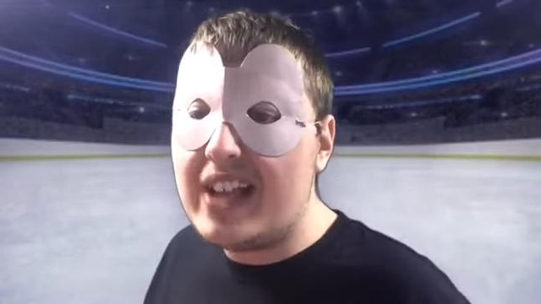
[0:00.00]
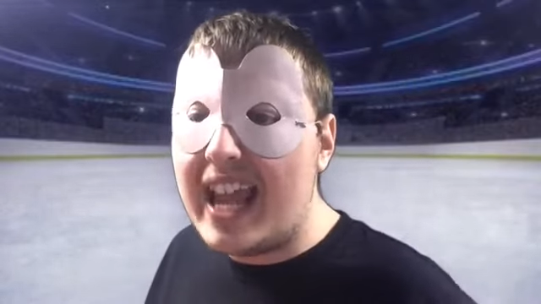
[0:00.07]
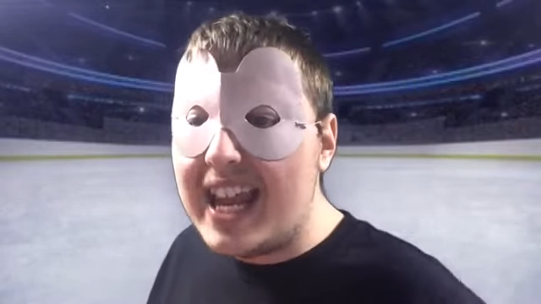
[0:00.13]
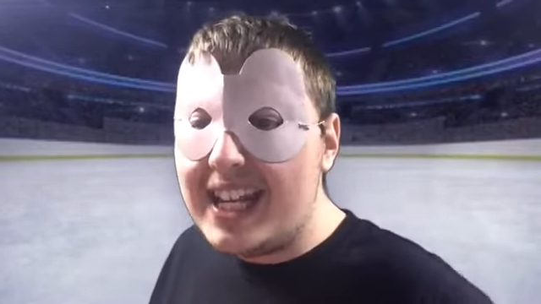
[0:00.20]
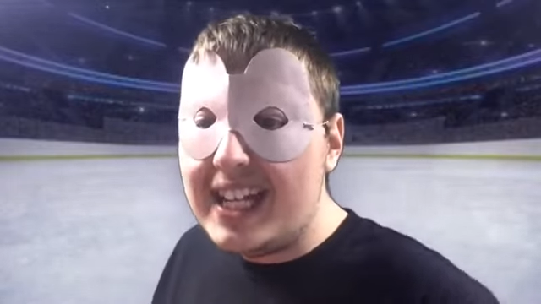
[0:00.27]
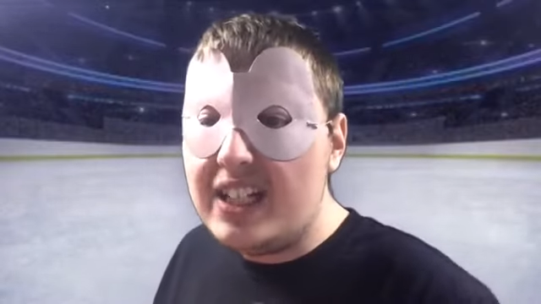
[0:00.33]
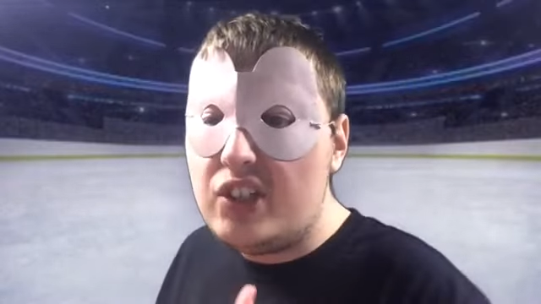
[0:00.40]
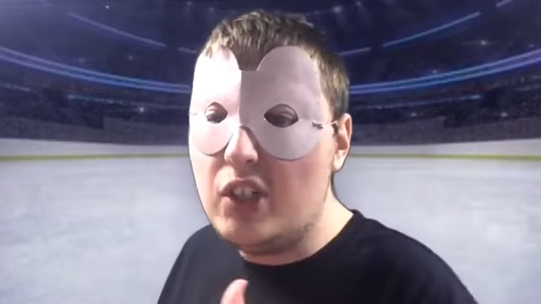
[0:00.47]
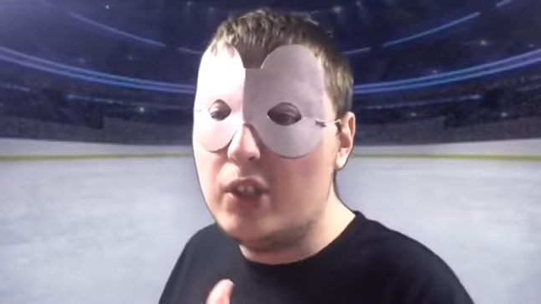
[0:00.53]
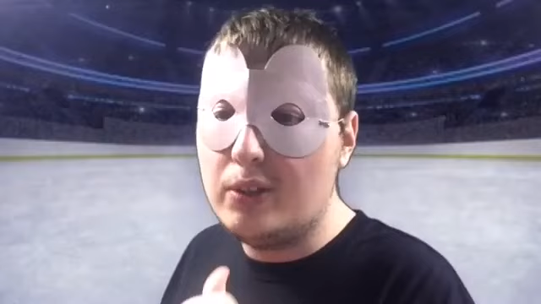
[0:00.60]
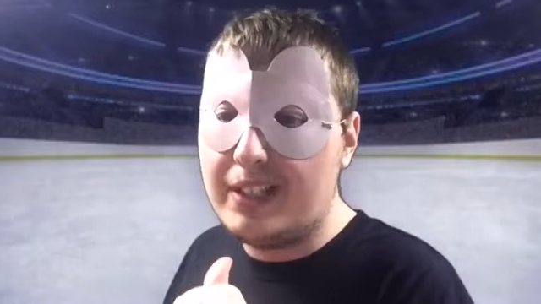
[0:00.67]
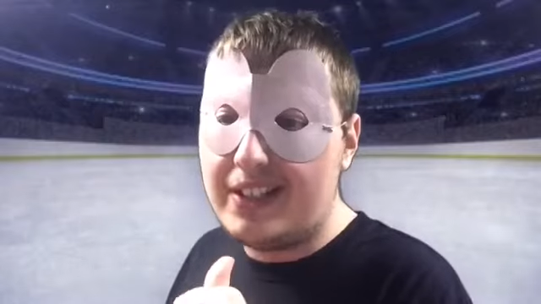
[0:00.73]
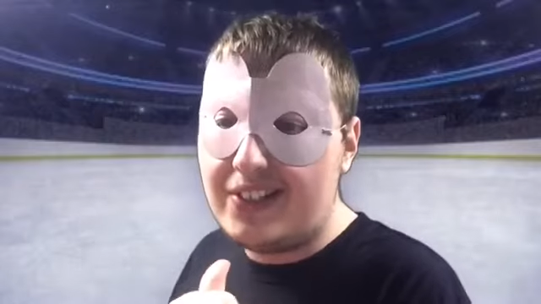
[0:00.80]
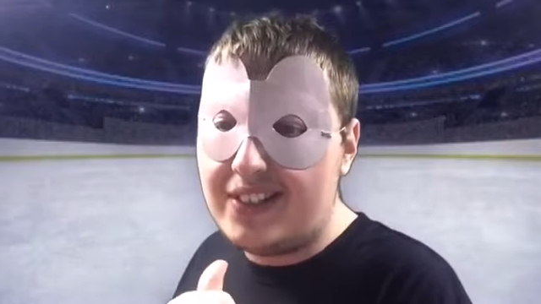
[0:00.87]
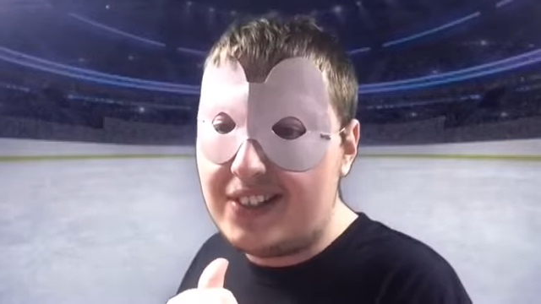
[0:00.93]
any
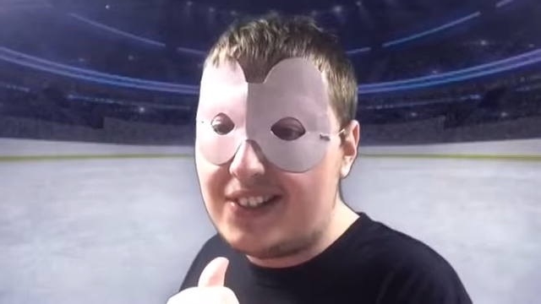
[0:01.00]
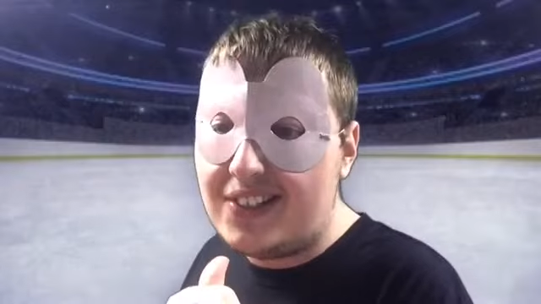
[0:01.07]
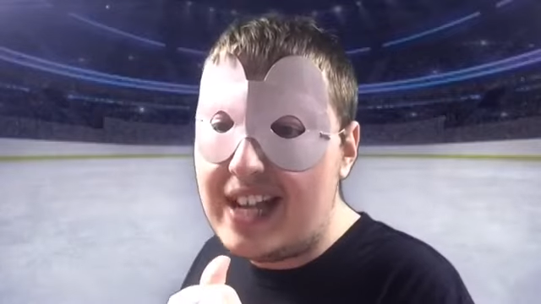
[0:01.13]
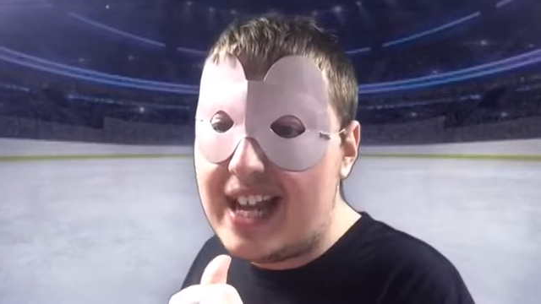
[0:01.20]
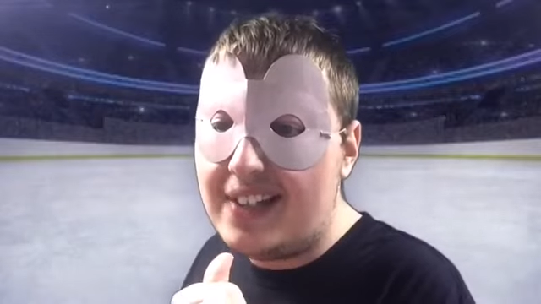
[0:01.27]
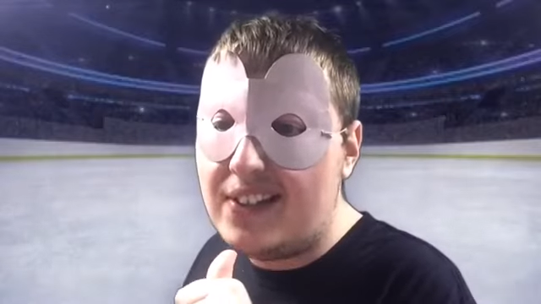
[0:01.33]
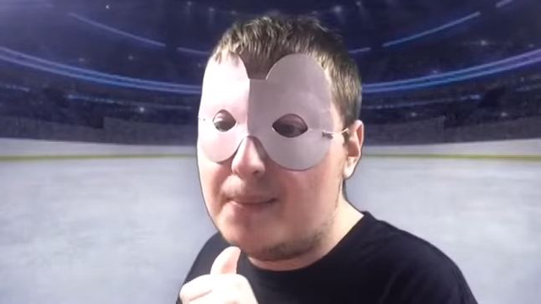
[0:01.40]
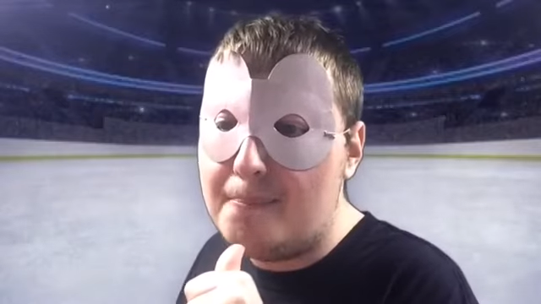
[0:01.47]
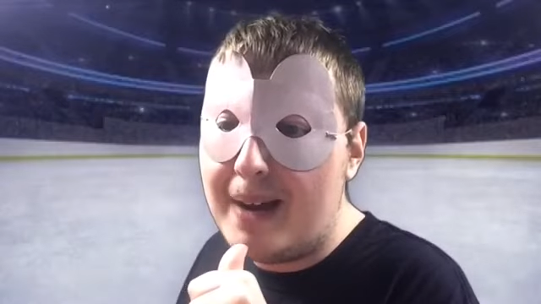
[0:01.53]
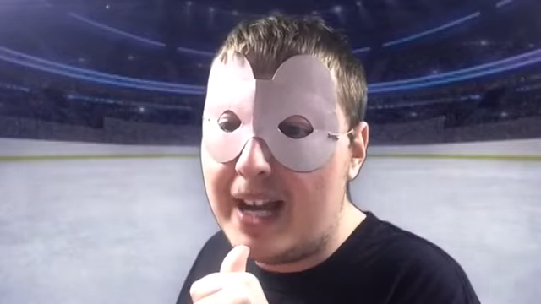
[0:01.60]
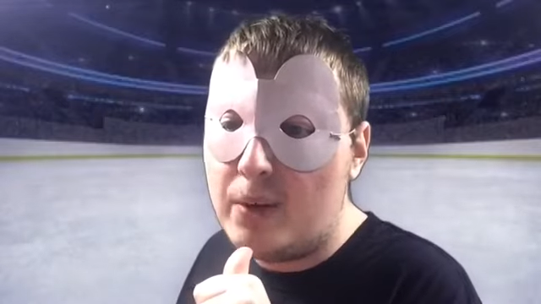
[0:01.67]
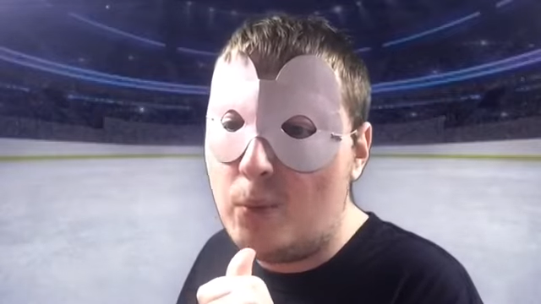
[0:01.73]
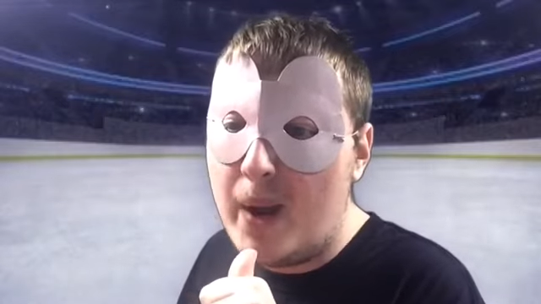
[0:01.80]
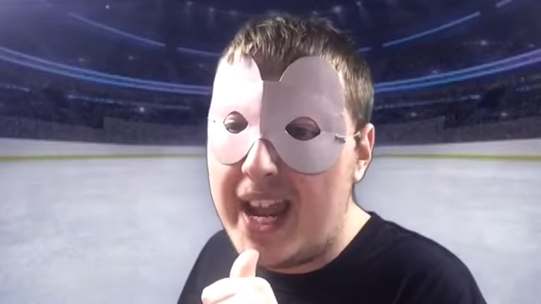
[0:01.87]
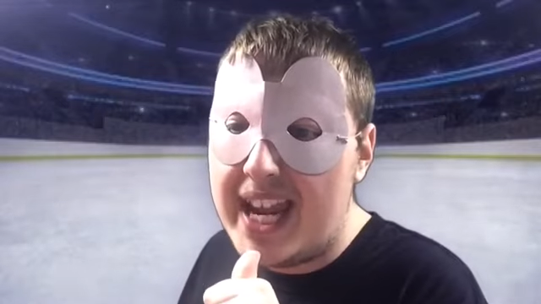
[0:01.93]
duelist that stands in
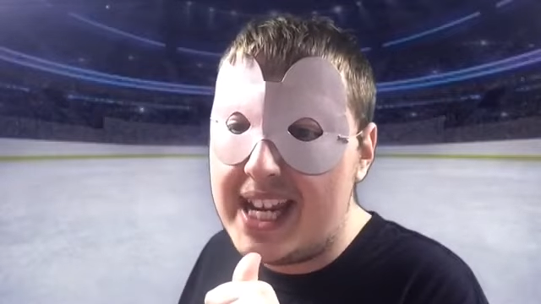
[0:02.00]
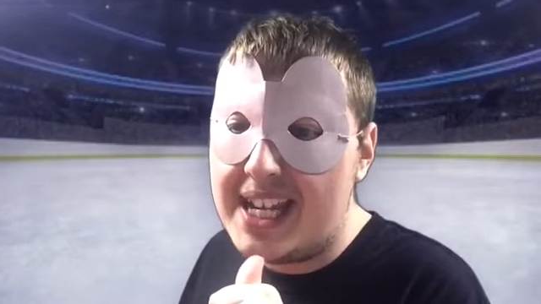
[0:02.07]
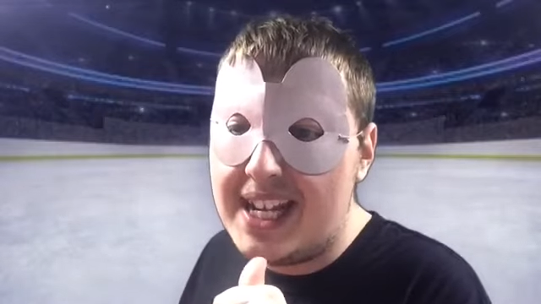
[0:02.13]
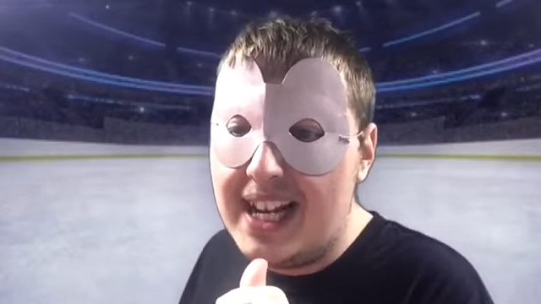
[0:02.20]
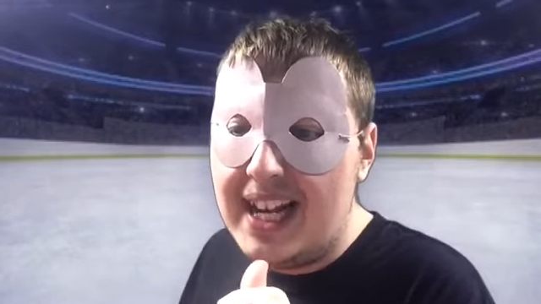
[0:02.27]
my way.